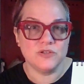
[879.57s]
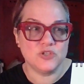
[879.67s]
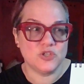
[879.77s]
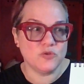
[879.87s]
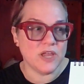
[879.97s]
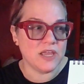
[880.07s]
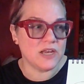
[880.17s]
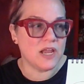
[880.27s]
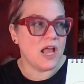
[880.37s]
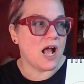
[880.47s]
to
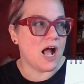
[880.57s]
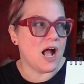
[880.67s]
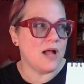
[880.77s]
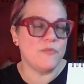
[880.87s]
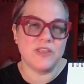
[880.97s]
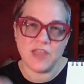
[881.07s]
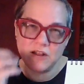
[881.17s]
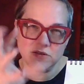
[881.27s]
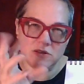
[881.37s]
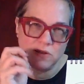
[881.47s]
it, and
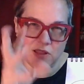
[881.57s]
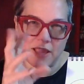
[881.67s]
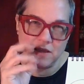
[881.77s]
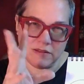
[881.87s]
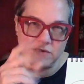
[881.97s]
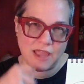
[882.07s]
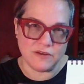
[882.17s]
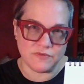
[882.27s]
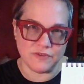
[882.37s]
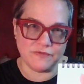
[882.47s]
that'll look like
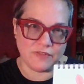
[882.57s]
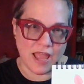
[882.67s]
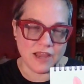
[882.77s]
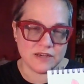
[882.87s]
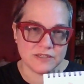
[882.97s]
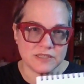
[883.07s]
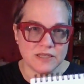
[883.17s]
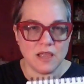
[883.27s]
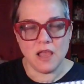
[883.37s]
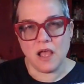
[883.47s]
light reflects.
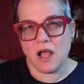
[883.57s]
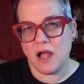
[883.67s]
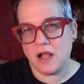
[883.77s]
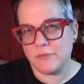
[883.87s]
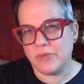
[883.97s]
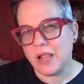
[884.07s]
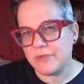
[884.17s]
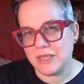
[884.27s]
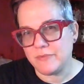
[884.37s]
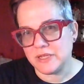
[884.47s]
But I'm
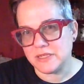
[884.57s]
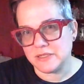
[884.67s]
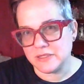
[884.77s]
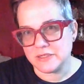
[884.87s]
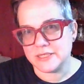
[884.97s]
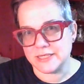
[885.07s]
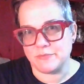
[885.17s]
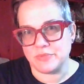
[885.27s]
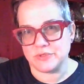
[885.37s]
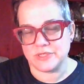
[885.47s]
keeping it a little
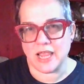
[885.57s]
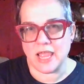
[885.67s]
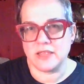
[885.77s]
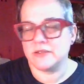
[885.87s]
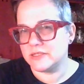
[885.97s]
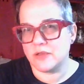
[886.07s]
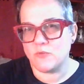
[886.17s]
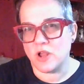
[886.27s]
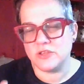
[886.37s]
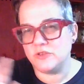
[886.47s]
simple today because I
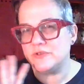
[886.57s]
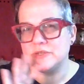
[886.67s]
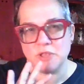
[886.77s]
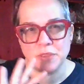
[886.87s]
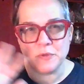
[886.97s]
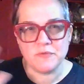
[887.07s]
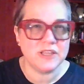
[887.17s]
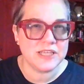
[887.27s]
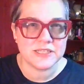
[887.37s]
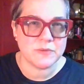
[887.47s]
want to use it with the
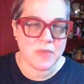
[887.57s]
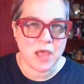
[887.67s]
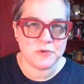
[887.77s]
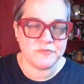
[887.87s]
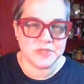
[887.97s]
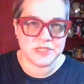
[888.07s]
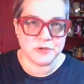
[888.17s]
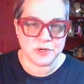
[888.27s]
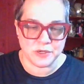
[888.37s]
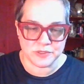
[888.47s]
least amount of
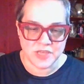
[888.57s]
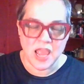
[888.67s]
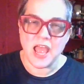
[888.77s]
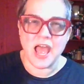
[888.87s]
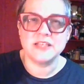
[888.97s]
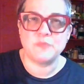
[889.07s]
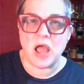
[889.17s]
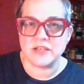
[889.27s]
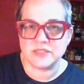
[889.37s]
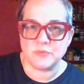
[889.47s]
materials as
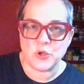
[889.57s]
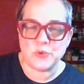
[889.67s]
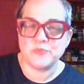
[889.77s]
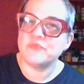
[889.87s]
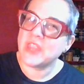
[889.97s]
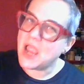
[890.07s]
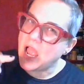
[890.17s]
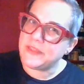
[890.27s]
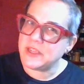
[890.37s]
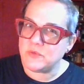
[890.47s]
possible.
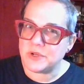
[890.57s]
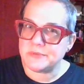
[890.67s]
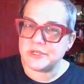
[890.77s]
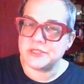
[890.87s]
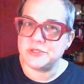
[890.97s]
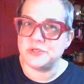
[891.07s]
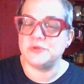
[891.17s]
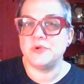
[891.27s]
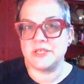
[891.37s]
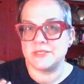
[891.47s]
I think what I'm going to
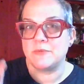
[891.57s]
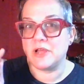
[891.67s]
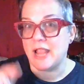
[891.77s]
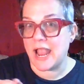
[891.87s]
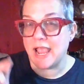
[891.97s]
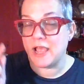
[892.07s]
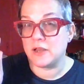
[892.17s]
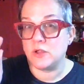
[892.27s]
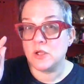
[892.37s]
do is I'm going to add